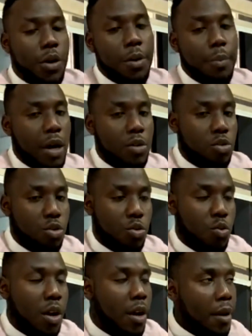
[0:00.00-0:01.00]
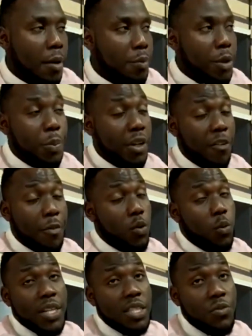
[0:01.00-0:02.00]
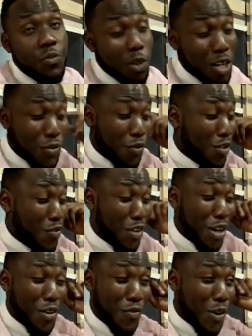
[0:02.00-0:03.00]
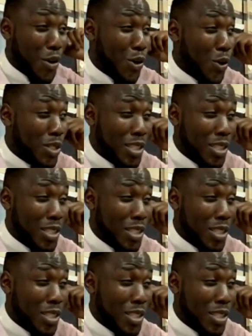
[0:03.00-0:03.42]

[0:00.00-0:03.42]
waiting for us for a very, very long time. It's true. But we're back